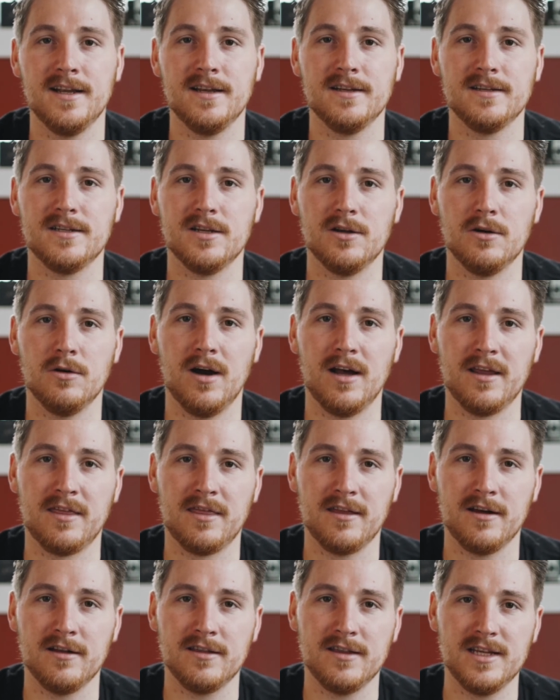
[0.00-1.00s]
So I
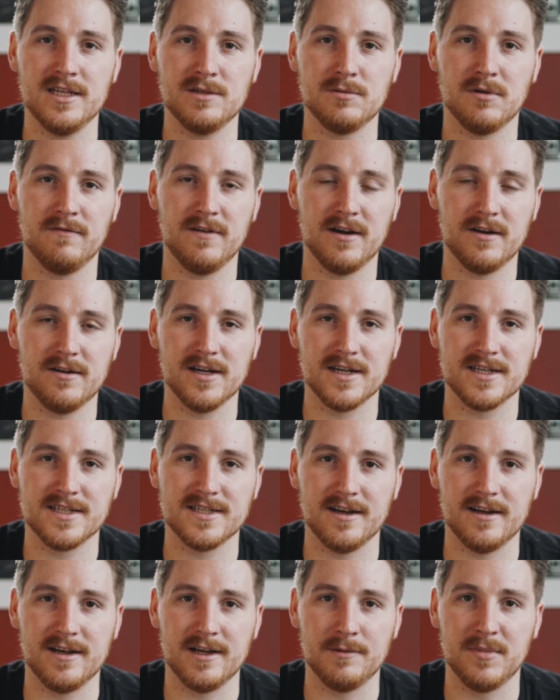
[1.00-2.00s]
thought these were very
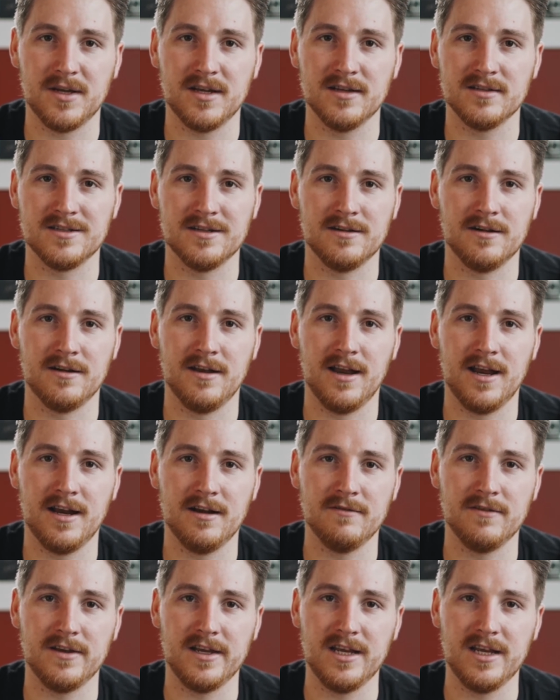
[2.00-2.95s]
exciting because they're a native